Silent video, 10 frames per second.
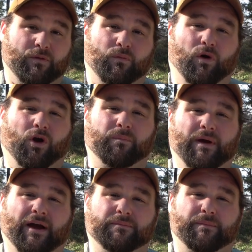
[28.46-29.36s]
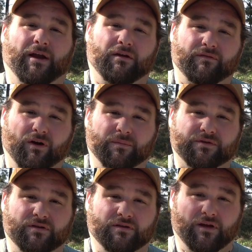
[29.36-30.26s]
Welcome back to Battery of
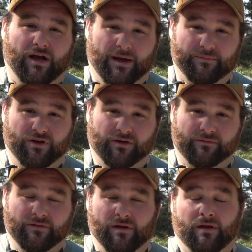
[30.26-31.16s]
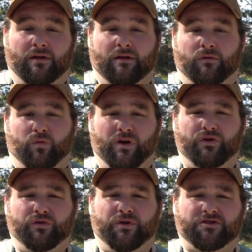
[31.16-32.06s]
Arms. I'm Doug. We
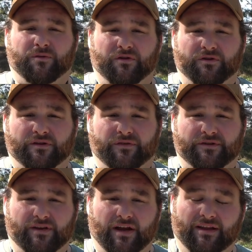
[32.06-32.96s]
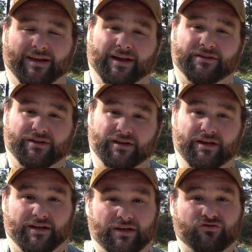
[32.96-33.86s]
are doing something a little different today, like I said
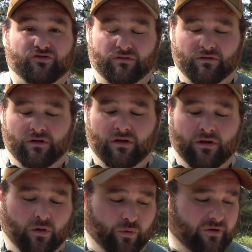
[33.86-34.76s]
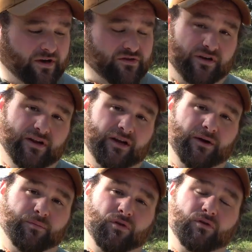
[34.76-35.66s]
in the intro. We are actually looking at a
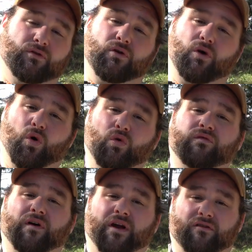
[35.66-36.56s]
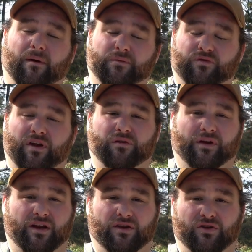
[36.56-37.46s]
couple old firearms, not
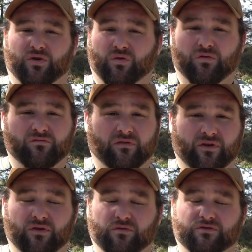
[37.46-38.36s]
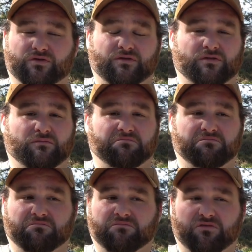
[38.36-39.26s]
doing any new reviews,
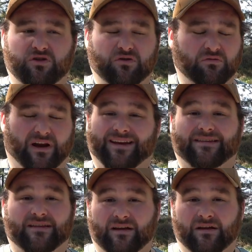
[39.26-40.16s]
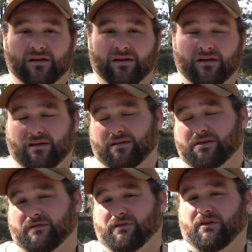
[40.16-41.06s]
new anything.
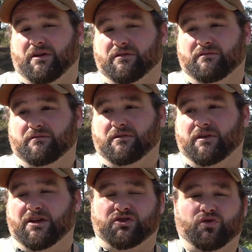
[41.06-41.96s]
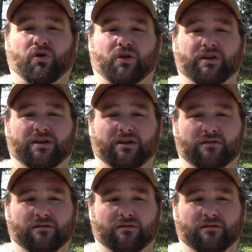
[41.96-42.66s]
These are very historically